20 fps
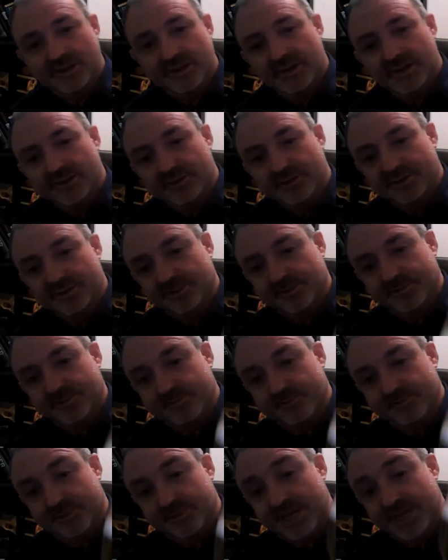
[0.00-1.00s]
is a
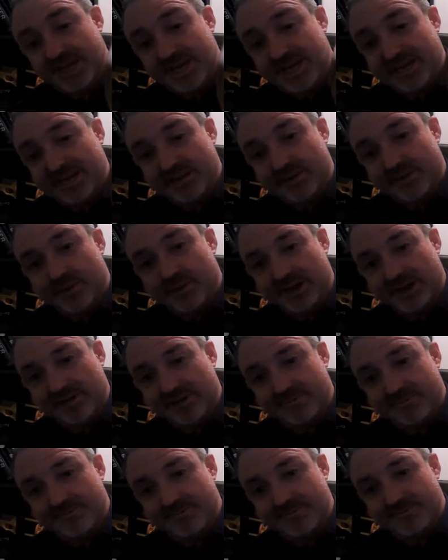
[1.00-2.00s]
particular way
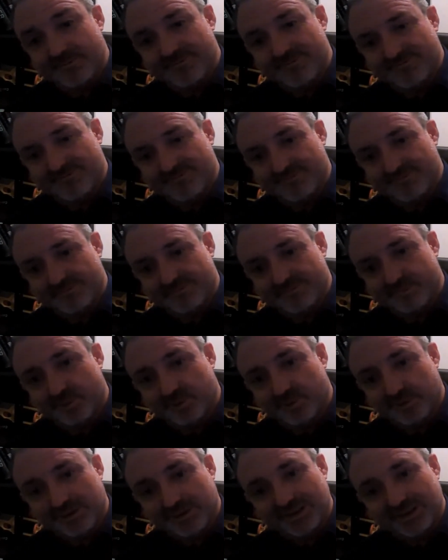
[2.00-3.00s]
of
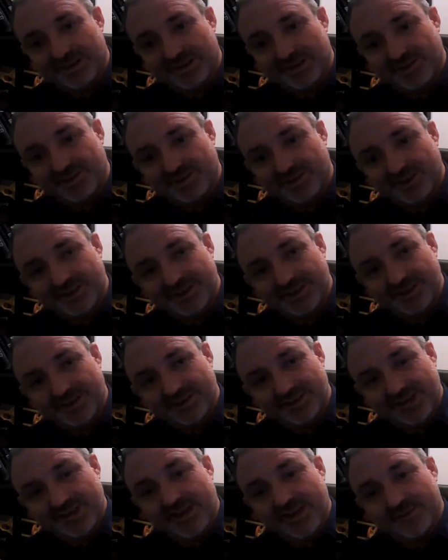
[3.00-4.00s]
pouring these
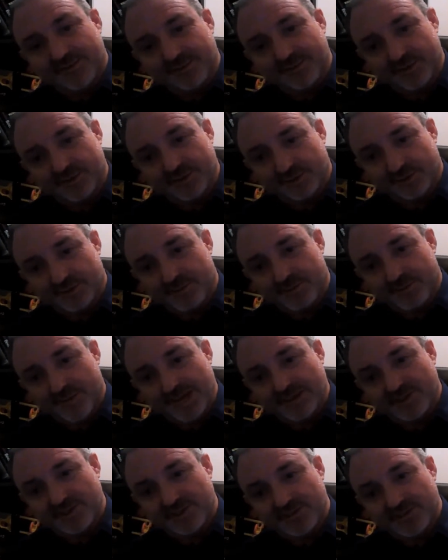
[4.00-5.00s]
to get over the
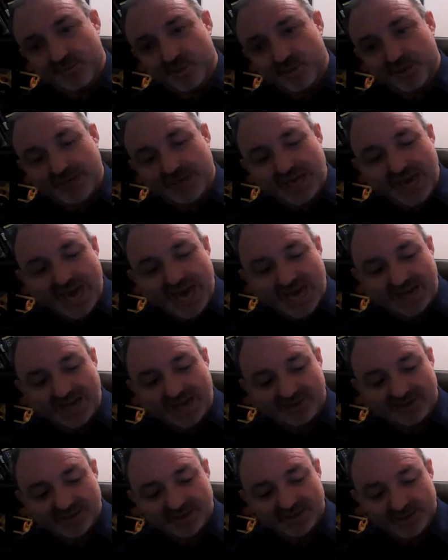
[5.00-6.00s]
massive rocky head,